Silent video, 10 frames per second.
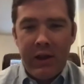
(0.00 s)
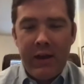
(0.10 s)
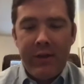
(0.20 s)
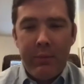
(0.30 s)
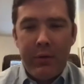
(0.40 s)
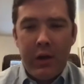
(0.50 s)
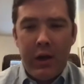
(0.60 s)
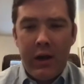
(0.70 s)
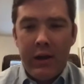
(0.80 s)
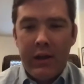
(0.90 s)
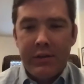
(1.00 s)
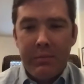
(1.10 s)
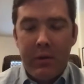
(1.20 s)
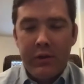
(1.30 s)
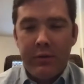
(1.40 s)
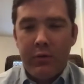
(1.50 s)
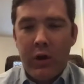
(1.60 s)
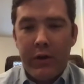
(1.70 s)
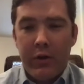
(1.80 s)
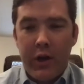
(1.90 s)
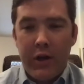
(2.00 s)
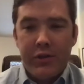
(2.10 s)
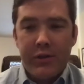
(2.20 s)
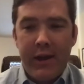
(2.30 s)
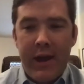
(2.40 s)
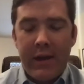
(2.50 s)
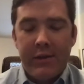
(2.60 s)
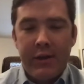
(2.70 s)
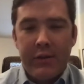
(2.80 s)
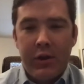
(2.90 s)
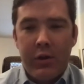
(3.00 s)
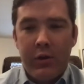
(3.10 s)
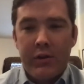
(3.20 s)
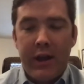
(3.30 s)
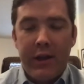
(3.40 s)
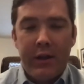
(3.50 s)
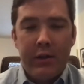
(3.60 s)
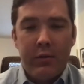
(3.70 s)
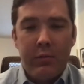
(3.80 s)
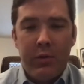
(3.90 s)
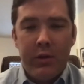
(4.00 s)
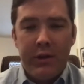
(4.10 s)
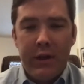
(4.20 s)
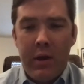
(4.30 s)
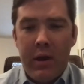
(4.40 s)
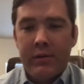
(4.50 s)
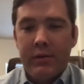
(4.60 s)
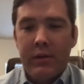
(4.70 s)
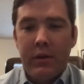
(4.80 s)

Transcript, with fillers: API is a must for our integrations to access current data with the DMS.